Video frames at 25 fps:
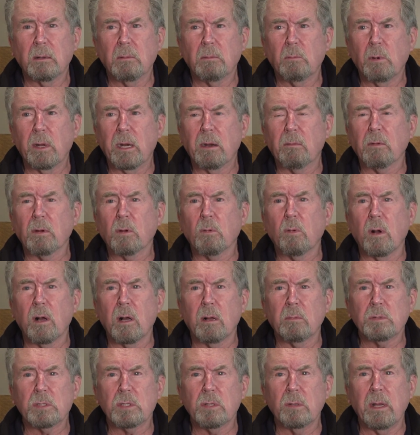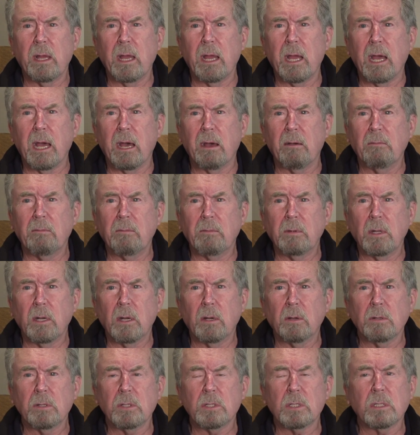whatever qualms you have,
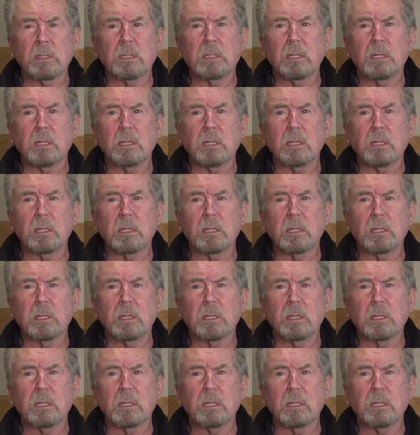you should